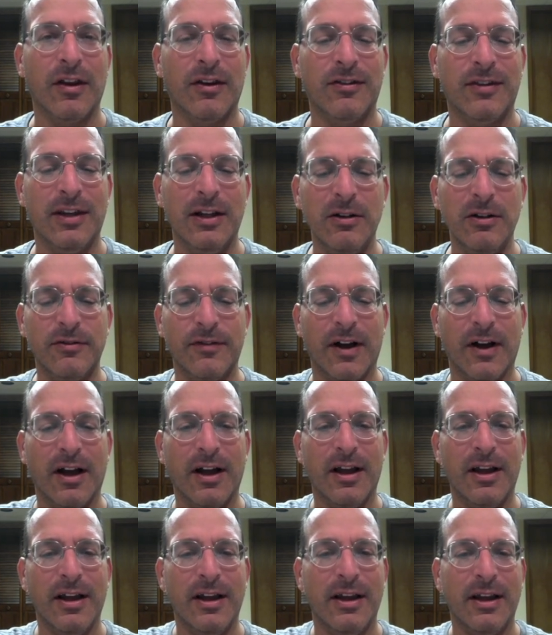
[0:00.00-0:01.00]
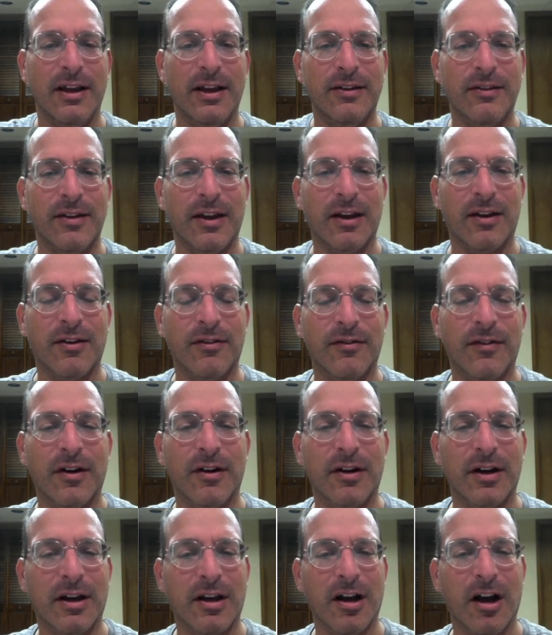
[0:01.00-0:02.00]
Silva is like a
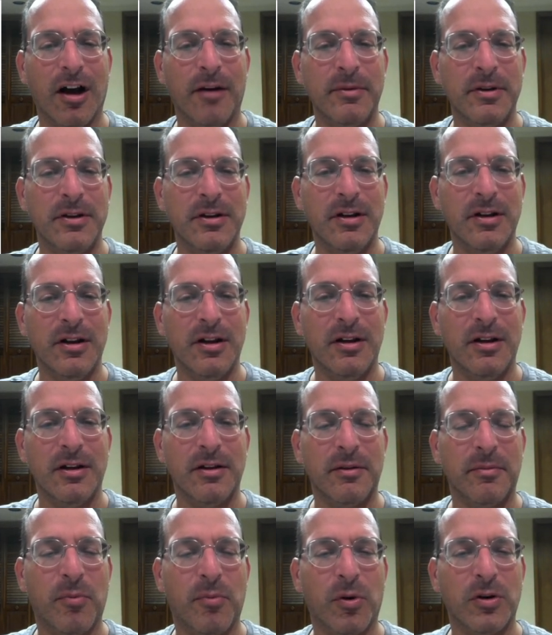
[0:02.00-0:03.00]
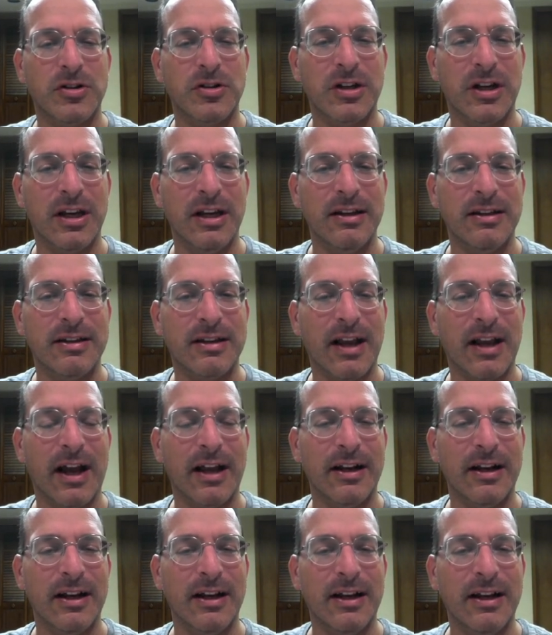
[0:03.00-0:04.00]
very common Portuguese
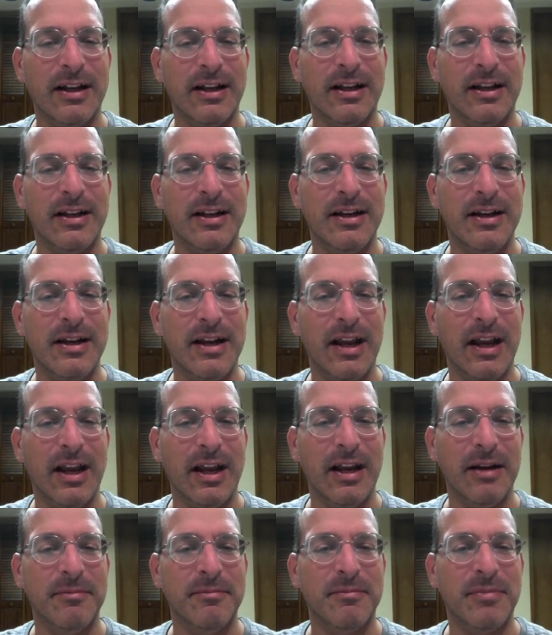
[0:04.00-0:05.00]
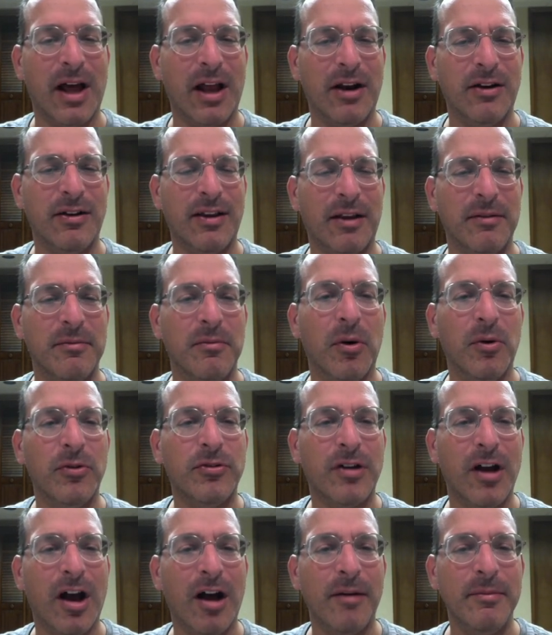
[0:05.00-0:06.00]
kind of name.
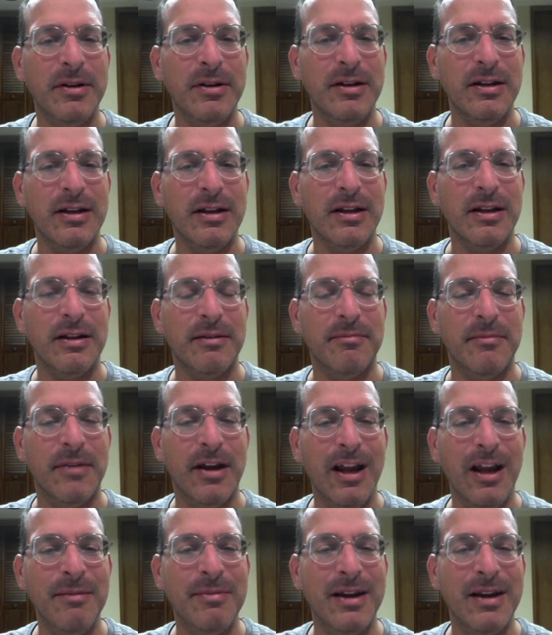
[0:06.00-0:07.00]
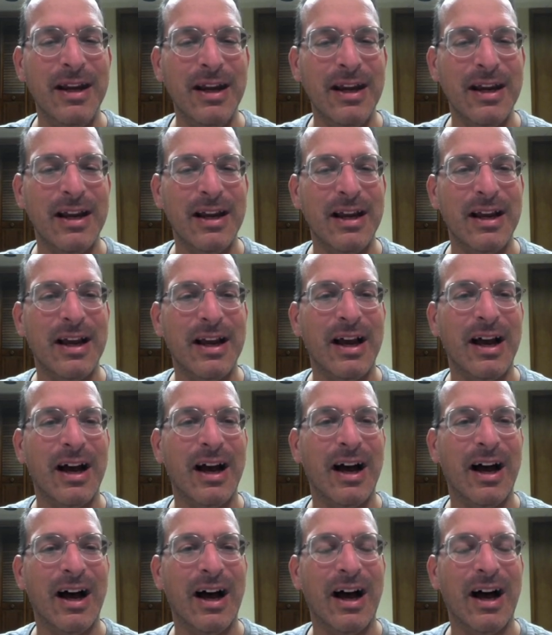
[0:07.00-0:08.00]
Most common? Maybe.
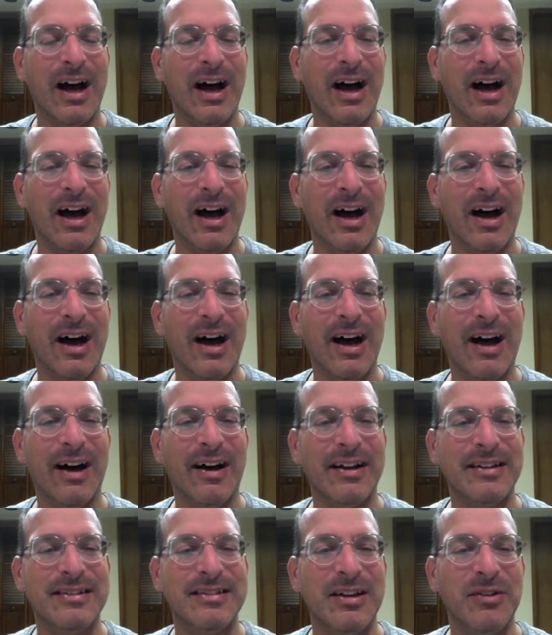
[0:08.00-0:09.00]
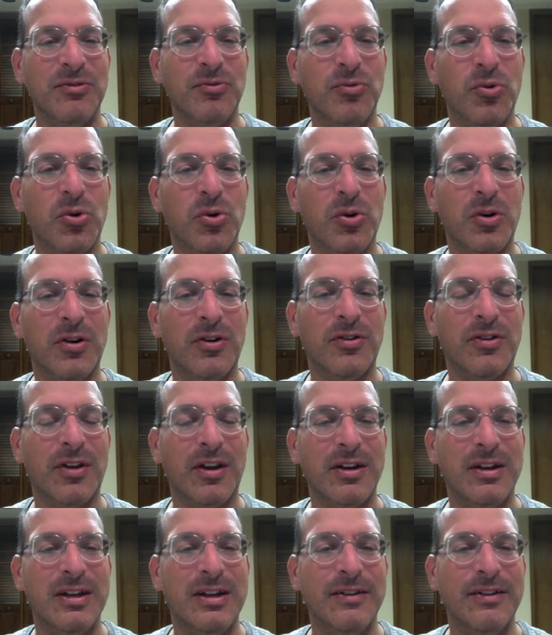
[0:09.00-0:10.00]
Uh, let's see. Rulers,
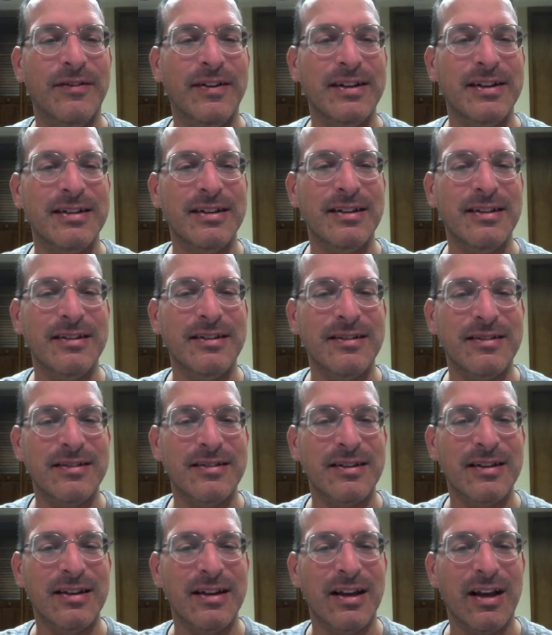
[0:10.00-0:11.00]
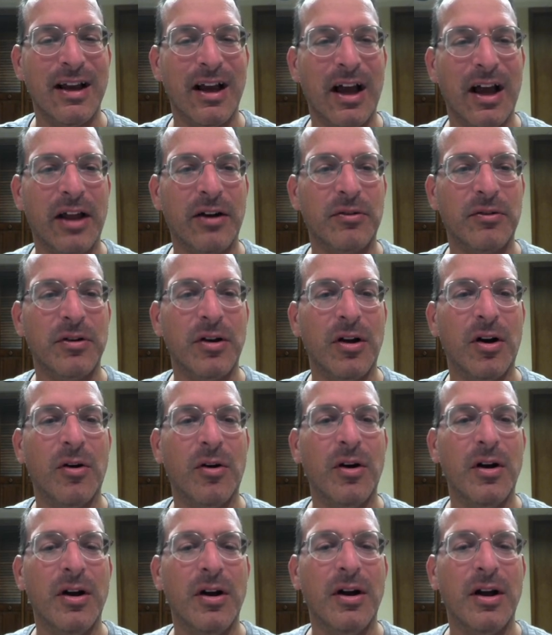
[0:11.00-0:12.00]
divisions. I don't know.
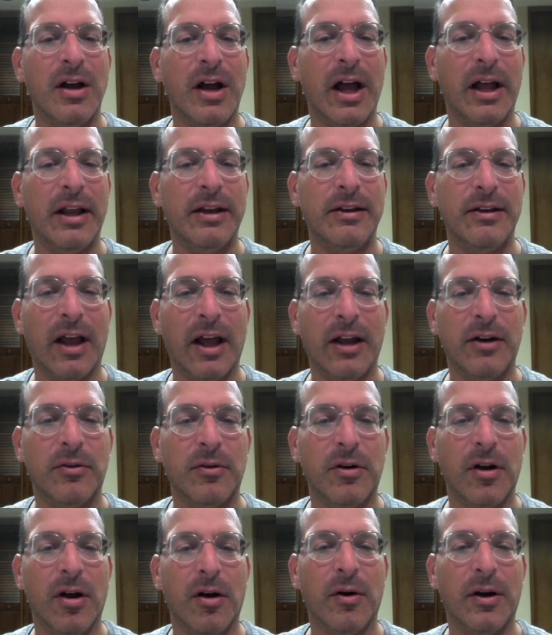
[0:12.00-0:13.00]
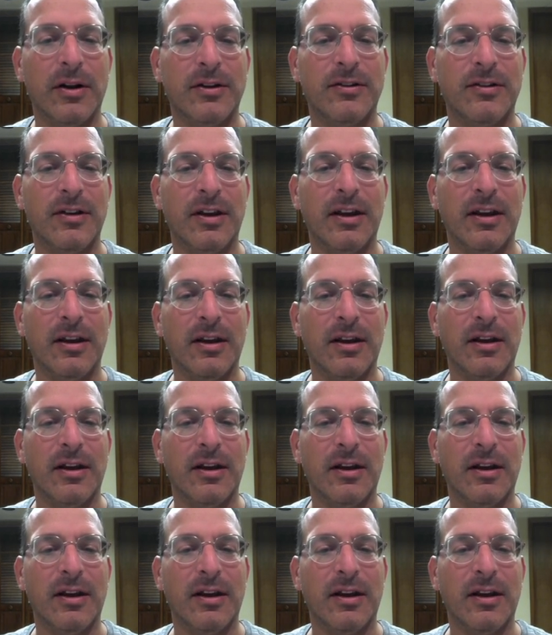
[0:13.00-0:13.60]
I, I don't know. Let's see.